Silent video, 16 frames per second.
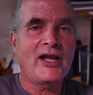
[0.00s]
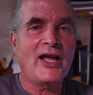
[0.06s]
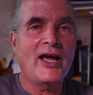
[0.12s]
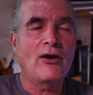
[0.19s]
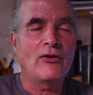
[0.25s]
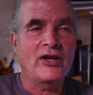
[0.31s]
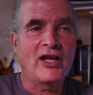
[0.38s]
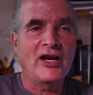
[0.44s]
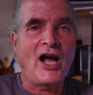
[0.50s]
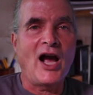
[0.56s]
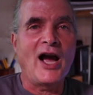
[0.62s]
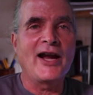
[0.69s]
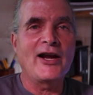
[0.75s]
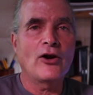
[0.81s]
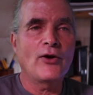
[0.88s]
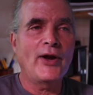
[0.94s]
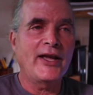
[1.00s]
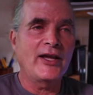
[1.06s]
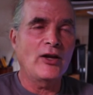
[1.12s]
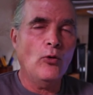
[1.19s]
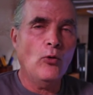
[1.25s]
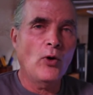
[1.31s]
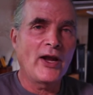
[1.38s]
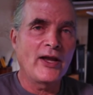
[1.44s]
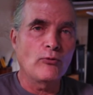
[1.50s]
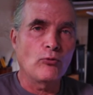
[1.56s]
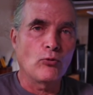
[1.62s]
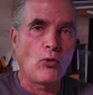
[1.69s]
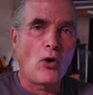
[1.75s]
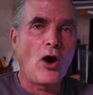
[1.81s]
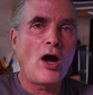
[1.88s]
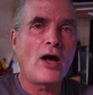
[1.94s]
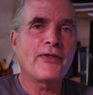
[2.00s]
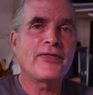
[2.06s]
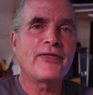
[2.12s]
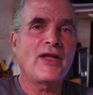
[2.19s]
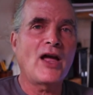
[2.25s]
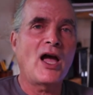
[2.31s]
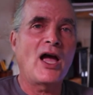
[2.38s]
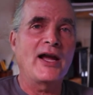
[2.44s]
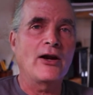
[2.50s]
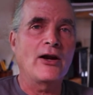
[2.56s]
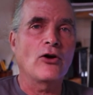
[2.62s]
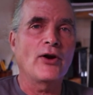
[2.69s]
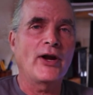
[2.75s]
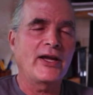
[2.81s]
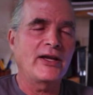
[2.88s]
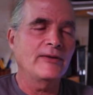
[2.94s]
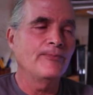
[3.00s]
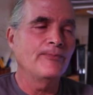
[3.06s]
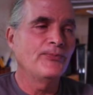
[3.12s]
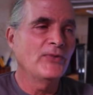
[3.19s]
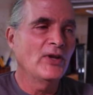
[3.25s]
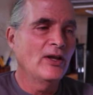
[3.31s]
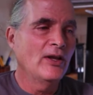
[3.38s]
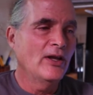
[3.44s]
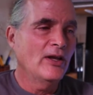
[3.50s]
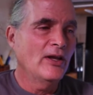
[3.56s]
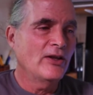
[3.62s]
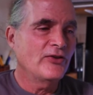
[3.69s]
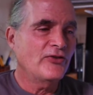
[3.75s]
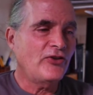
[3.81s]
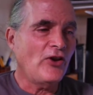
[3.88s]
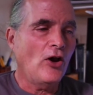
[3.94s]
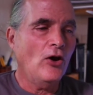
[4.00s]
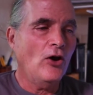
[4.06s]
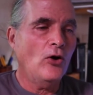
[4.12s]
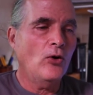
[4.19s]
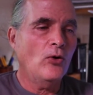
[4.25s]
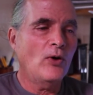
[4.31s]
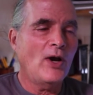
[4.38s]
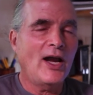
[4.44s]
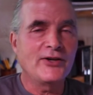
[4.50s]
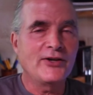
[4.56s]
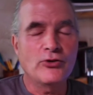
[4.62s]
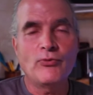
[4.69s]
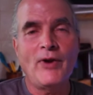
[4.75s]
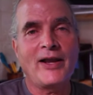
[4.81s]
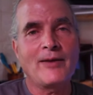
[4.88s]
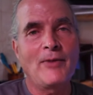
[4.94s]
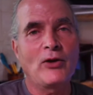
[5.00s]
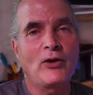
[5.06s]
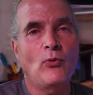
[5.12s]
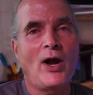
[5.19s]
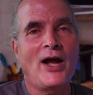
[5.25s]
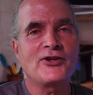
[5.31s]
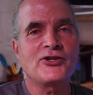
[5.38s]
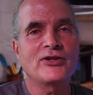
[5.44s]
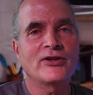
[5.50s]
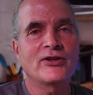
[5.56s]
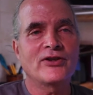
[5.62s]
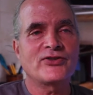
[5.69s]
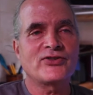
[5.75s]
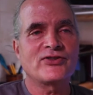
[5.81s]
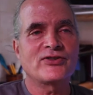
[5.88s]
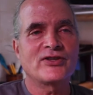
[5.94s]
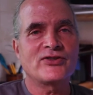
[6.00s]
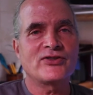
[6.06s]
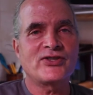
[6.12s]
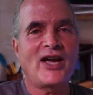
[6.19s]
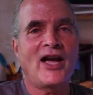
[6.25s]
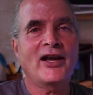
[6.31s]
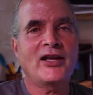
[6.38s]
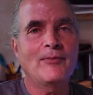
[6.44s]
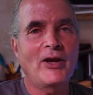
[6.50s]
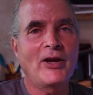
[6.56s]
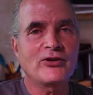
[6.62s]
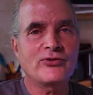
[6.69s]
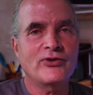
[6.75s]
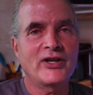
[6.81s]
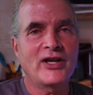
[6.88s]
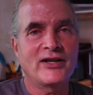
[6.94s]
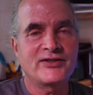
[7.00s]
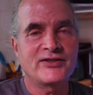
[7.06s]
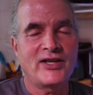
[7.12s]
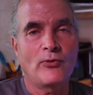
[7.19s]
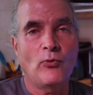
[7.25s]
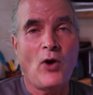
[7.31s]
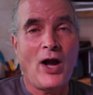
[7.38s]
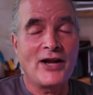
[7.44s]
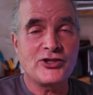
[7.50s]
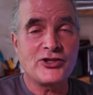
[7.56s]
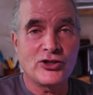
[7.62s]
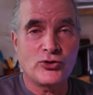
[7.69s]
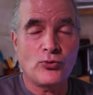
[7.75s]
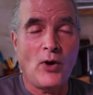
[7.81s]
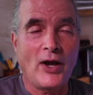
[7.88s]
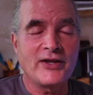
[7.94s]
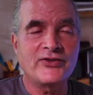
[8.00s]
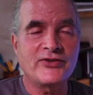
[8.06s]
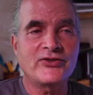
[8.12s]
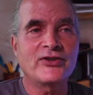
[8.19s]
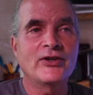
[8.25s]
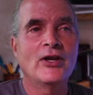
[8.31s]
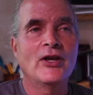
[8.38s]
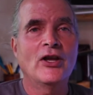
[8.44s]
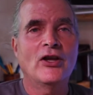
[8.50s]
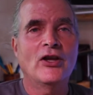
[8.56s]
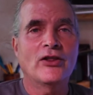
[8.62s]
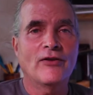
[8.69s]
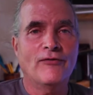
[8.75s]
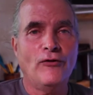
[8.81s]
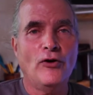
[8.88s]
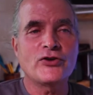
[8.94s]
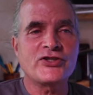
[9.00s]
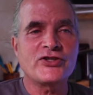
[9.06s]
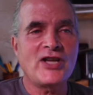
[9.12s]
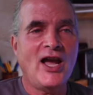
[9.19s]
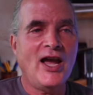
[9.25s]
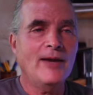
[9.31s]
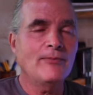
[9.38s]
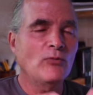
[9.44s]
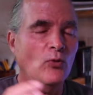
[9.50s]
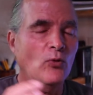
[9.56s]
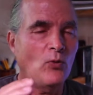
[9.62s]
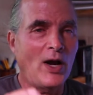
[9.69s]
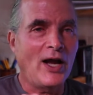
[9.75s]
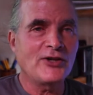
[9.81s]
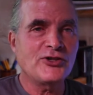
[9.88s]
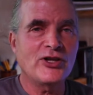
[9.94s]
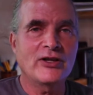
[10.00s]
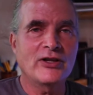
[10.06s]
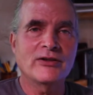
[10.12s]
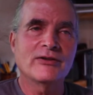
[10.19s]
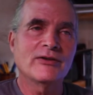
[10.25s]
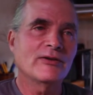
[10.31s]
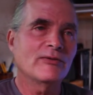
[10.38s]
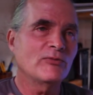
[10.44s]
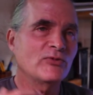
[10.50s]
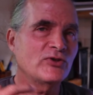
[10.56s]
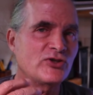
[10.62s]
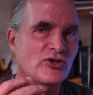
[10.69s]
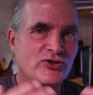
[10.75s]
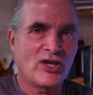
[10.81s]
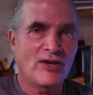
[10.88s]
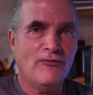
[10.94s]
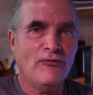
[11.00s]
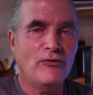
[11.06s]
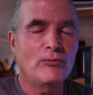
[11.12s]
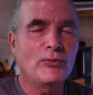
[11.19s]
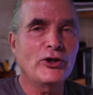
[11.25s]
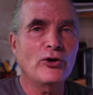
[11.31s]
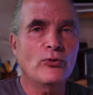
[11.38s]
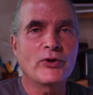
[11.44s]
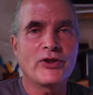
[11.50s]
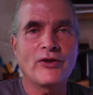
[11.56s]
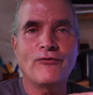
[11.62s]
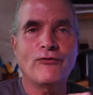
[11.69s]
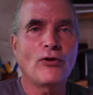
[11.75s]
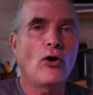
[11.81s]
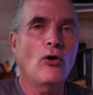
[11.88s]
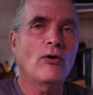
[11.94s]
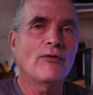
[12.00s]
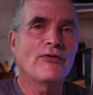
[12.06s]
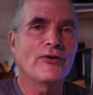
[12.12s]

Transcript: account, an I R A or a Roth I R A. So I do recommend watching this this documentary. I'd say watch it twice. The first time, watch it, just get familiar with the flow of